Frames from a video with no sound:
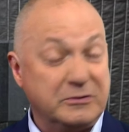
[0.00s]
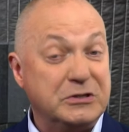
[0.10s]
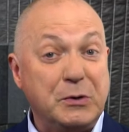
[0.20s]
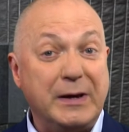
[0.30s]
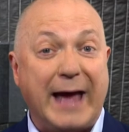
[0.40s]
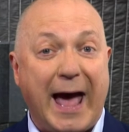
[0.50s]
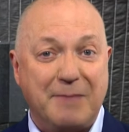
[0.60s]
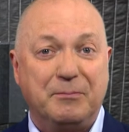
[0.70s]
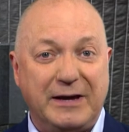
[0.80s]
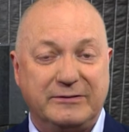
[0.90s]
So do it
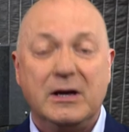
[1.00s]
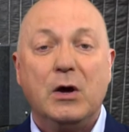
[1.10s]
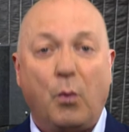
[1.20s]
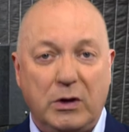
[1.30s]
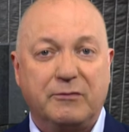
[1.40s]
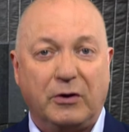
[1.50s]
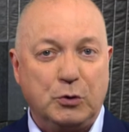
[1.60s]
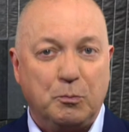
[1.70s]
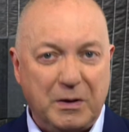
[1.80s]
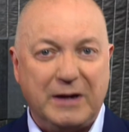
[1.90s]
at base when you've got
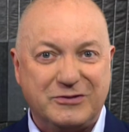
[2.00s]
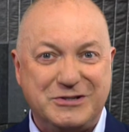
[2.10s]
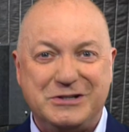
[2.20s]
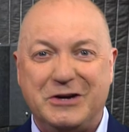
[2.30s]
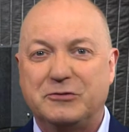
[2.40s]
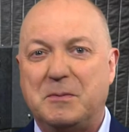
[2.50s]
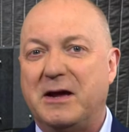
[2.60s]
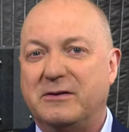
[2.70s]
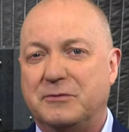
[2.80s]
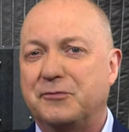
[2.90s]
your big studio
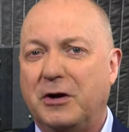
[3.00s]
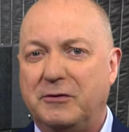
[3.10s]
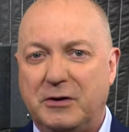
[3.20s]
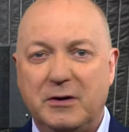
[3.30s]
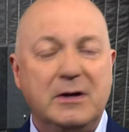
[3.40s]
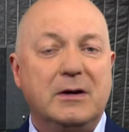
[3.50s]
speakers in front of you.